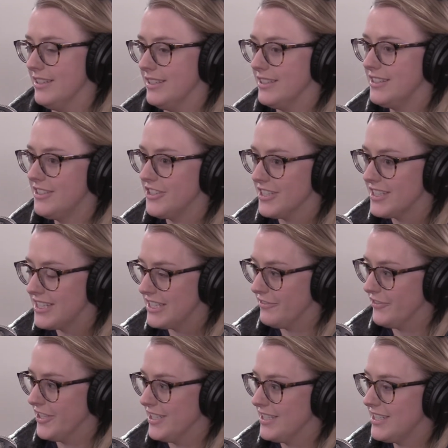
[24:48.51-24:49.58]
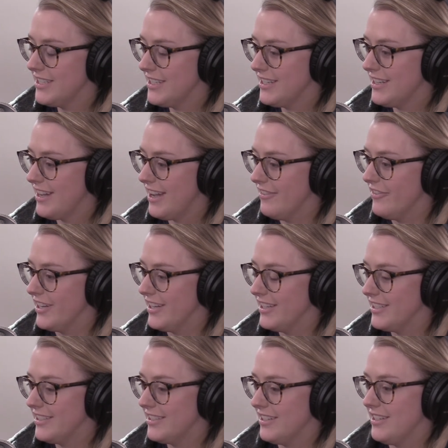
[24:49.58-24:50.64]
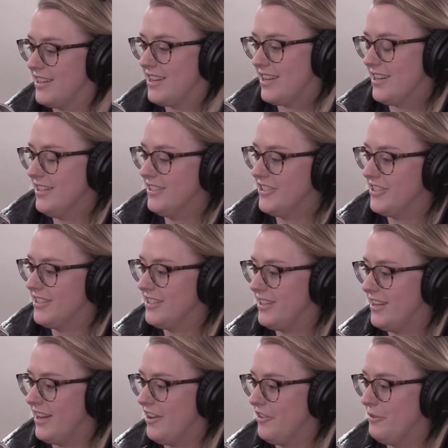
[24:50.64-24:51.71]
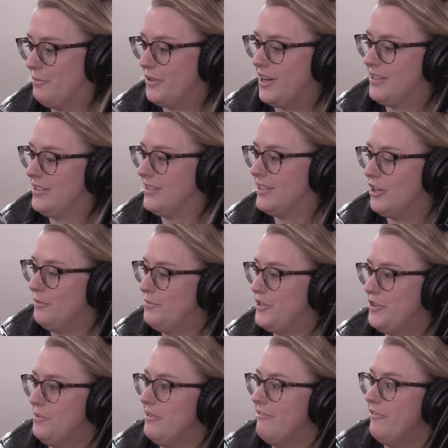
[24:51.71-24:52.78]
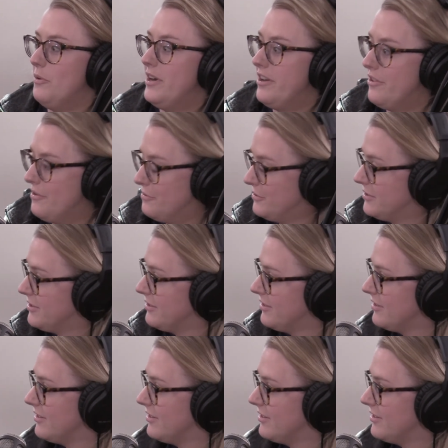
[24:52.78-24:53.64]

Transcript: It's just different having it done here and just seeing how the process helps you avoid those.